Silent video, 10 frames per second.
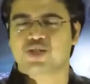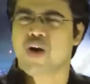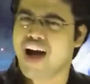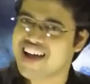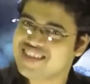
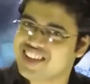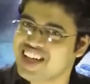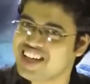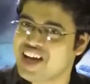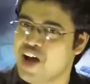So I
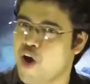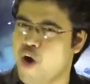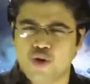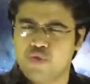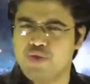think
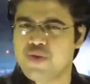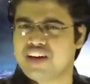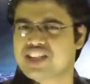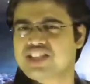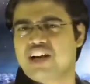all of
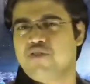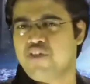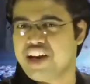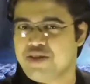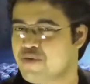you understand
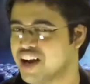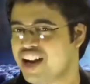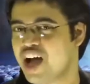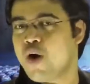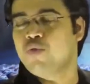very
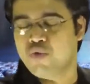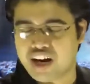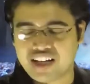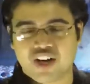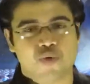well
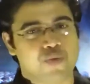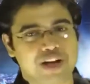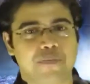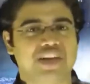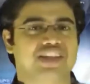what
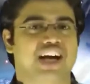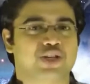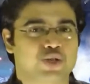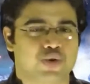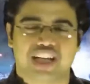will be
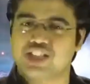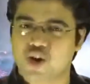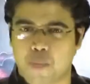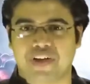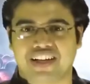the today's
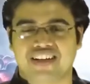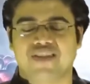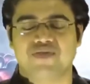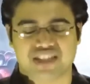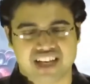topic.
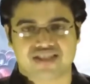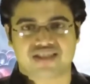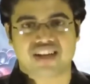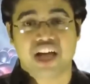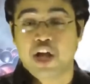
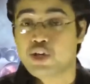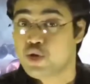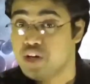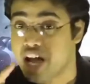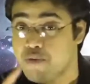Yes,
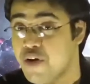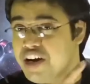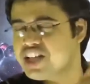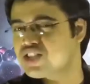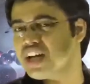today
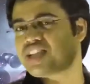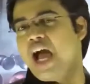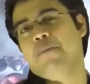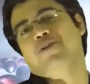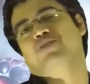we will discuss
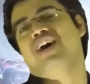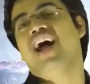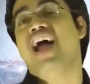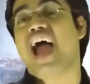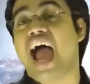about
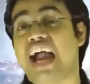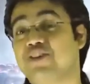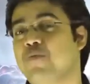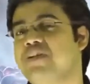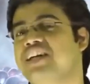the
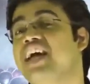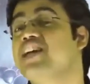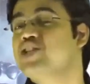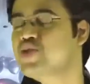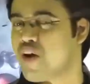atomic
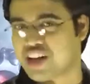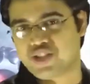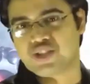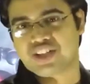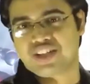
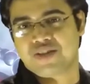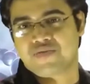structure.